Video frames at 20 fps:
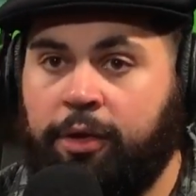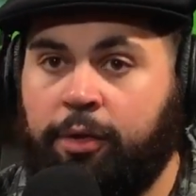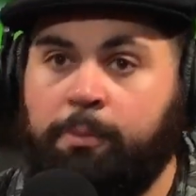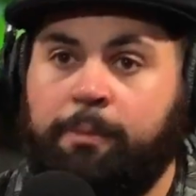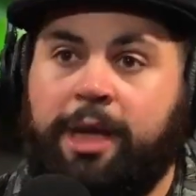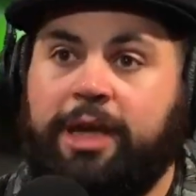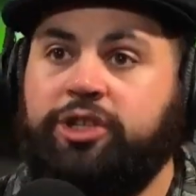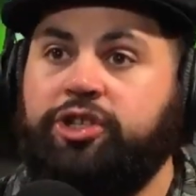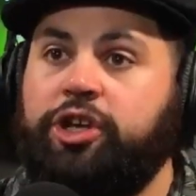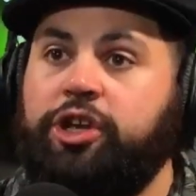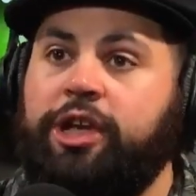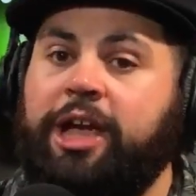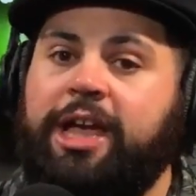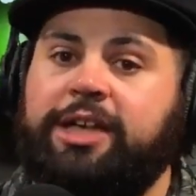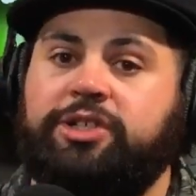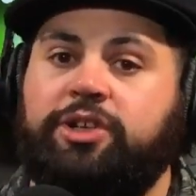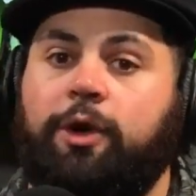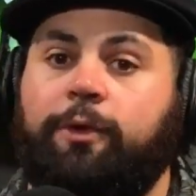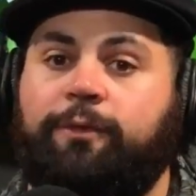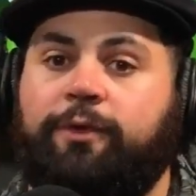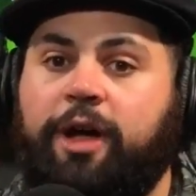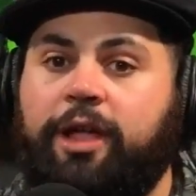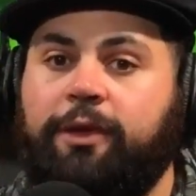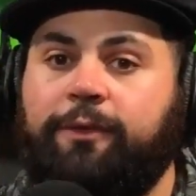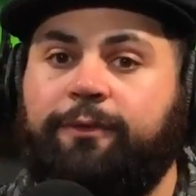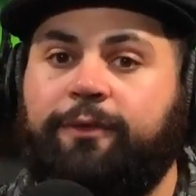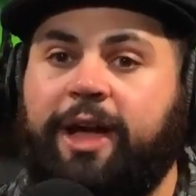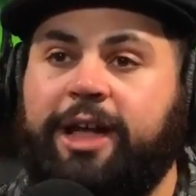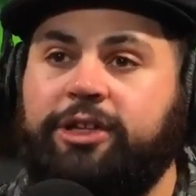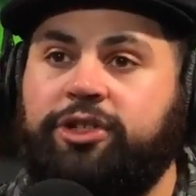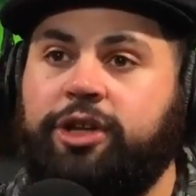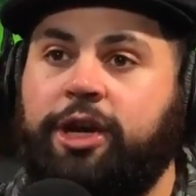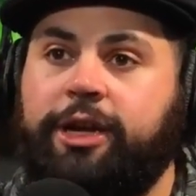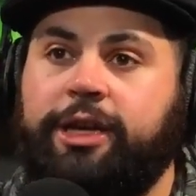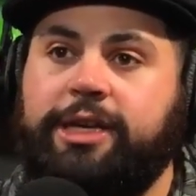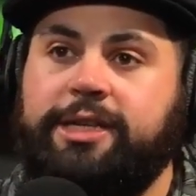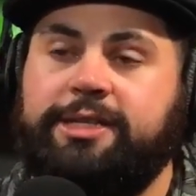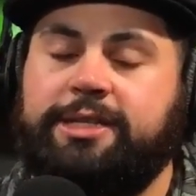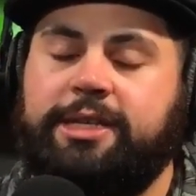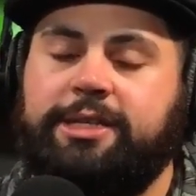Make sure you guys go follow Fight Junkeez.